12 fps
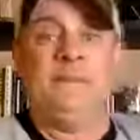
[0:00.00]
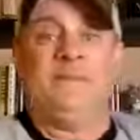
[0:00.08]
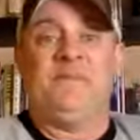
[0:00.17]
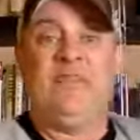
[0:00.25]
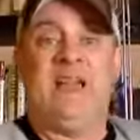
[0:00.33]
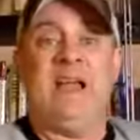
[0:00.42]

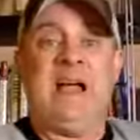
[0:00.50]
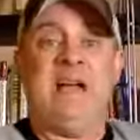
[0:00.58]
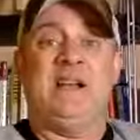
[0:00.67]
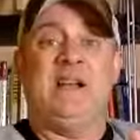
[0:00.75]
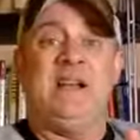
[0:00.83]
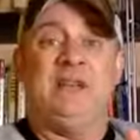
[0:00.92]
They
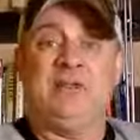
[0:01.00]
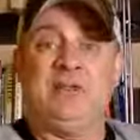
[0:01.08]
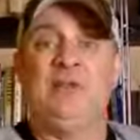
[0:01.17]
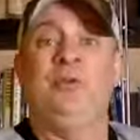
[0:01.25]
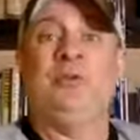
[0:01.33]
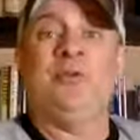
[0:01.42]
had a
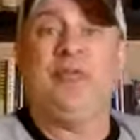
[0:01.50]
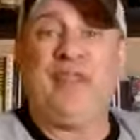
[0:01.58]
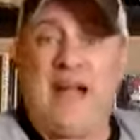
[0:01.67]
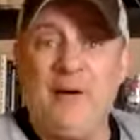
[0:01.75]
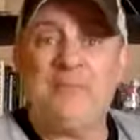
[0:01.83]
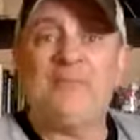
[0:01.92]

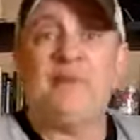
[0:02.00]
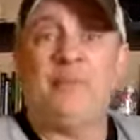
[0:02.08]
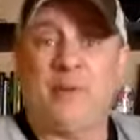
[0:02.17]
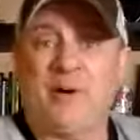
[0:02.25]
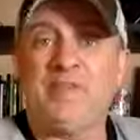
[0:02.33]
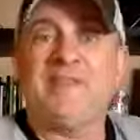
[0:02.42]

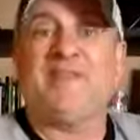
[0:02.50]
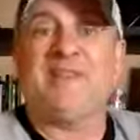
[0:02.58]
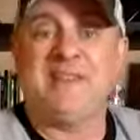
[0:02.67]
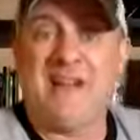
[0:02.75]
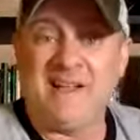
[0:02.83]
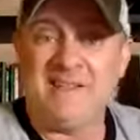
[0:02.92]
2,000
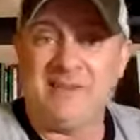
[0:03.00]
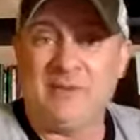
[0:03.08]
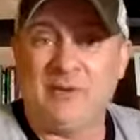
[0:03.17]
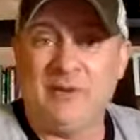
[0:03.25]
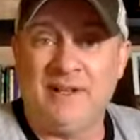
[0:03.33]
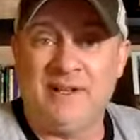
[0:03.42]
person
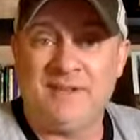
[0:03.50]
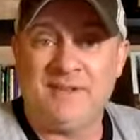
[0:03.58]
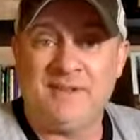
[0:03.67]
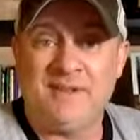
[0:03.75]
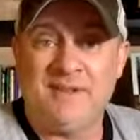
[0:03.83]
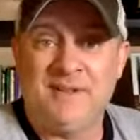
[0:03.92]
customer
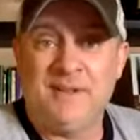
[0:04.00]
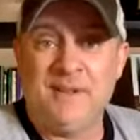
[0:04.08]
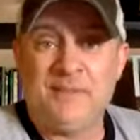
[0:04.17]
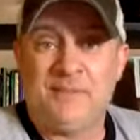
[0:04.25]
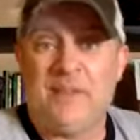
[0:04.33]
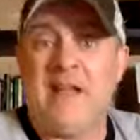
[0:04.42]
list,
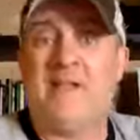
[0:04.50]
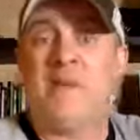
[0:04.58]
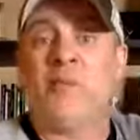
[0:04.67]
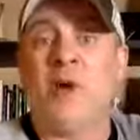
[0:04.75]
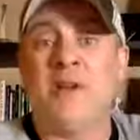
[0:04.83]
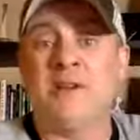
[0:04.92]
and the
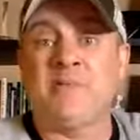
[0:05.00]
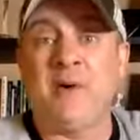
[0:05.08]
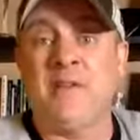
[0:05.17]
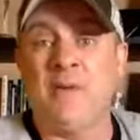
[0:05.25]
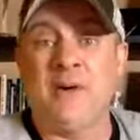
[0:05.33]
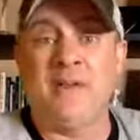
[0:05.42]
products,
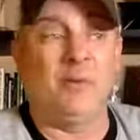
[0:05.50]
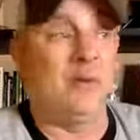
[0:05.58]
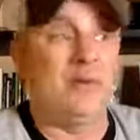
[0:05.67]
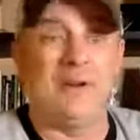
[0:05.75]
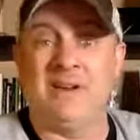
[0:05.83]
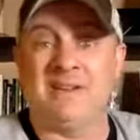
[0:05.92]
by the way, that
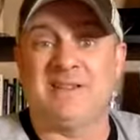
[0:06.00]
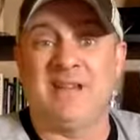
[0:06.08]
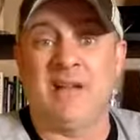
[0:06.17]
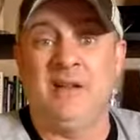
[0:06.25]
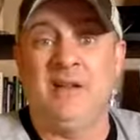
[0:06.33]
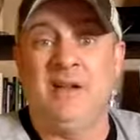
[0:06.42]
we were going to
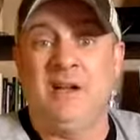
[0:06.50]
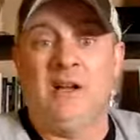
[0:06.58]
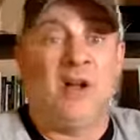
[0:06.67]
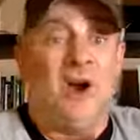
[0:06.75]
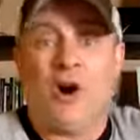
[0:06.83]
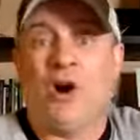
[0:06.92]
sell
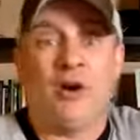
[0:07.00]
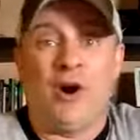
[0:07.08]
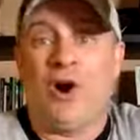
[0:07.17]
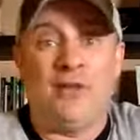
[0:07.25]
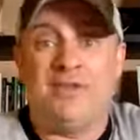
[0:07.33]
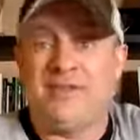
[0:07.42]

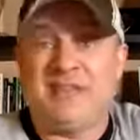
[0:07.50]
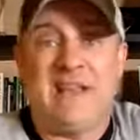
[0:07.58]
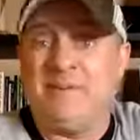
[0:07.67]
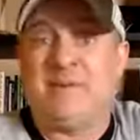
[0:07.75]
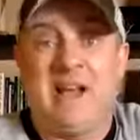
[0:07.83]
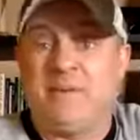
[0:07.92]
are the
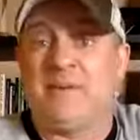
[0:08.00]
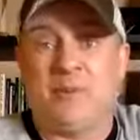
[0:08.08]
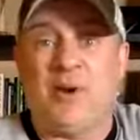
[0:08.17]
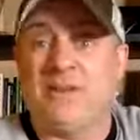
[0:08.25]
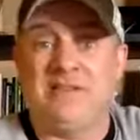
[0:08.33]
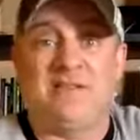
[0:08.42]
same types of
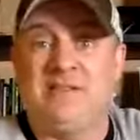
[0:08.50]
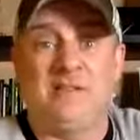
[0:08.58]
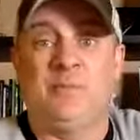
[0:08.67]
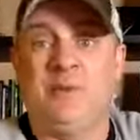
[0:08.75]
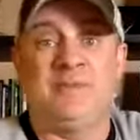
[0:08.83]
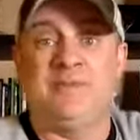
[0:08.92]
products as this
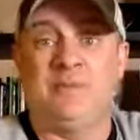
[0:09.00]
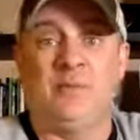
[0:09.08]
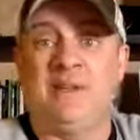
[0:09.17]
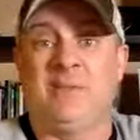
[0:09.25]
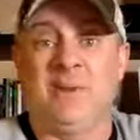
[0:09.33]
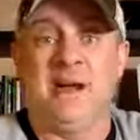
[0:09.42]
business that
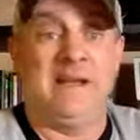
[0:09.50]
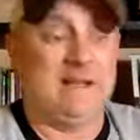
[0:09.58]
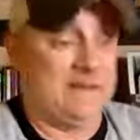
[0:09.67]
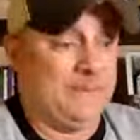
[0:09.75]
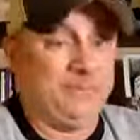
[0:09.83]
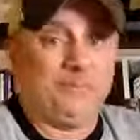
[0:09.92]
we can buy is.